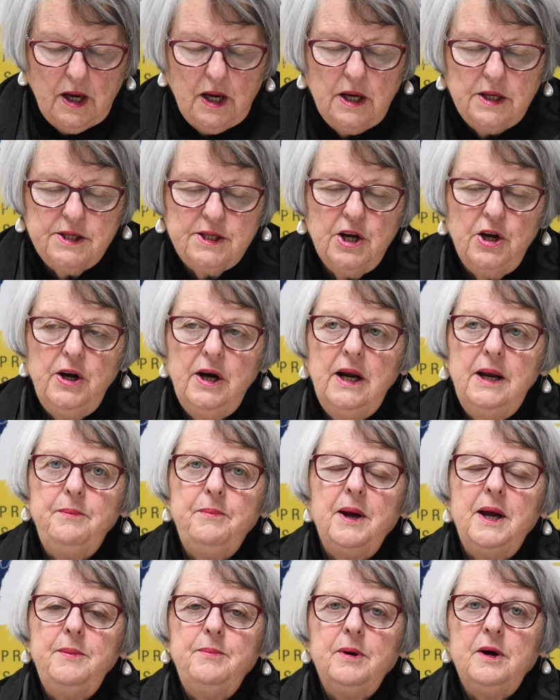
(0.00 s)
Certainly
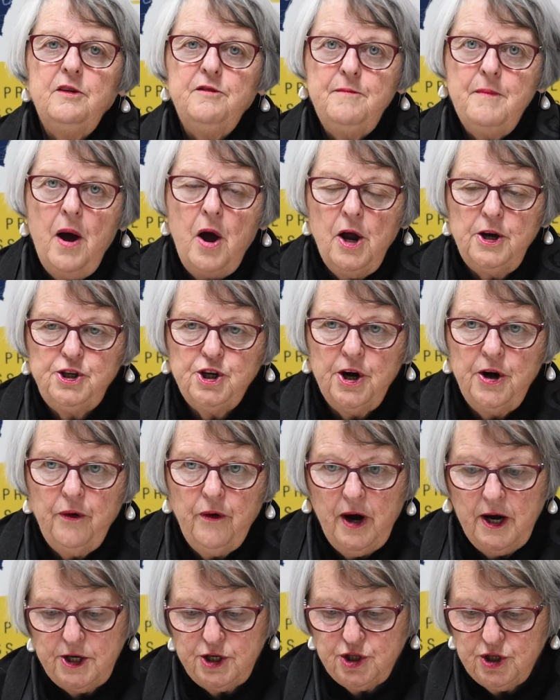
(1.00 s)
people of my
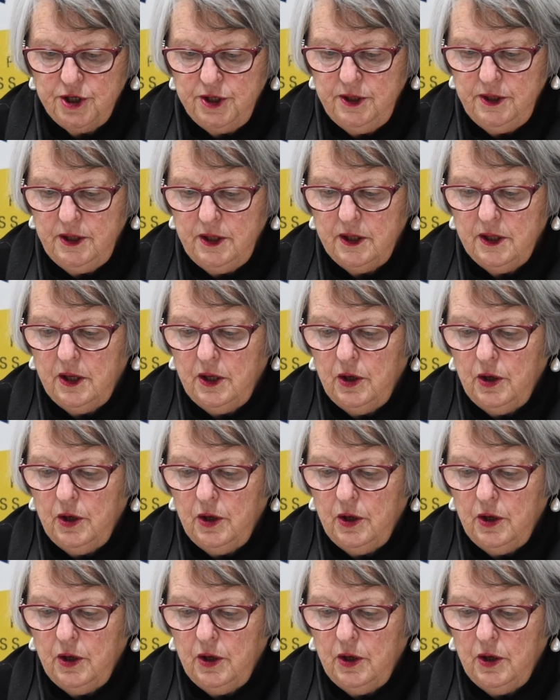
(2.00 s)
generation,